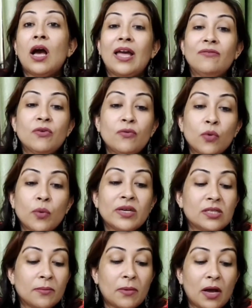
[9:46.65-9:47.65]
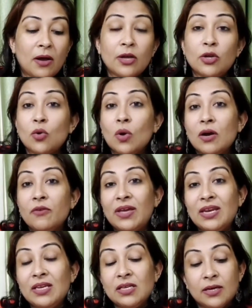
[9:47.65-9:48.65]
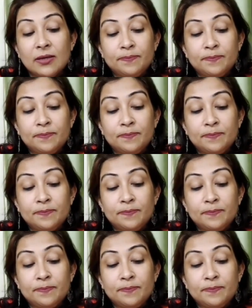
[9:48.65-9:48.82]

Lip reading: IV fluids of a very